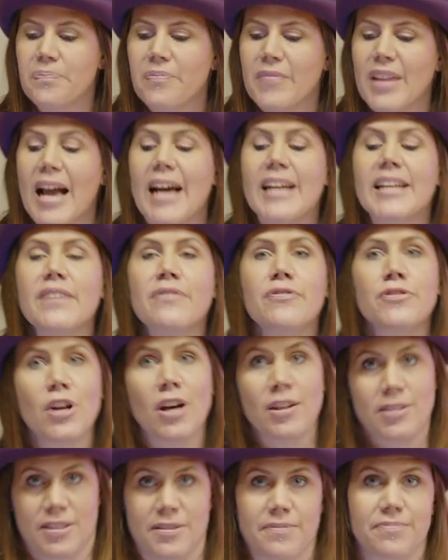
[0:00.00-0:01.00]
And if
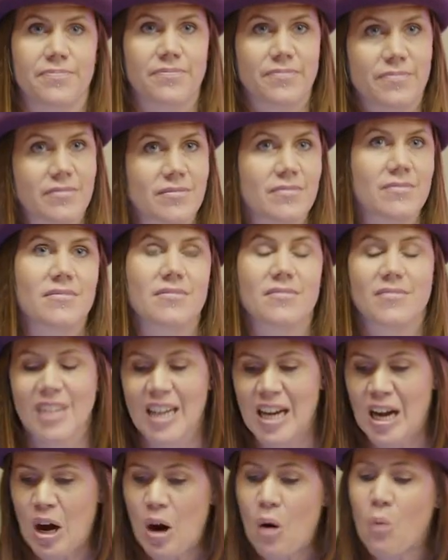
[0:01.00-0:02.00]
not,
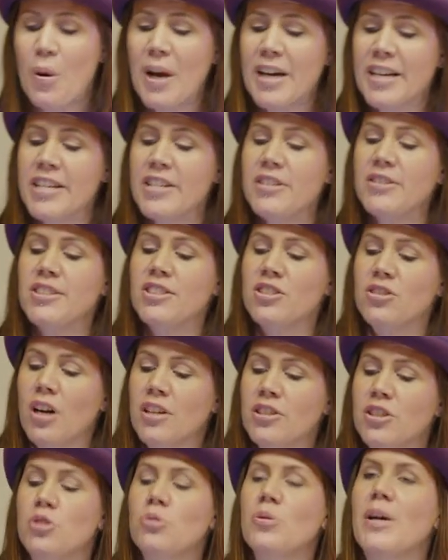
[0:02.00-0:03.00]
where can you
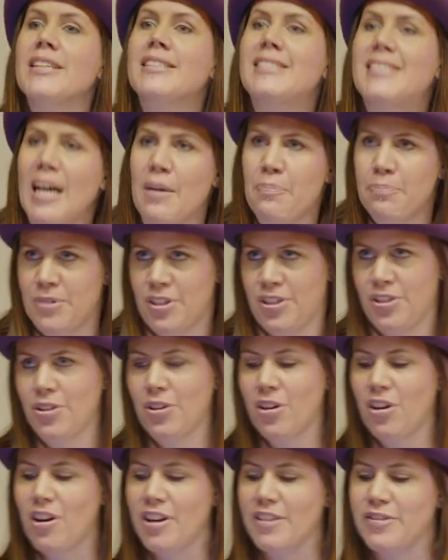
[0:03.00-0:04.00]
start to adapt your
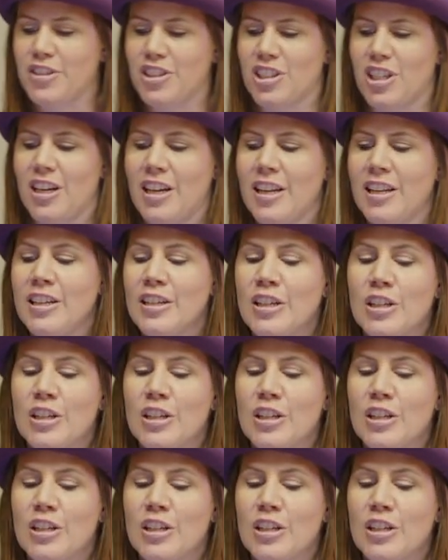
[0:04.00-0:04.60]
lifestyle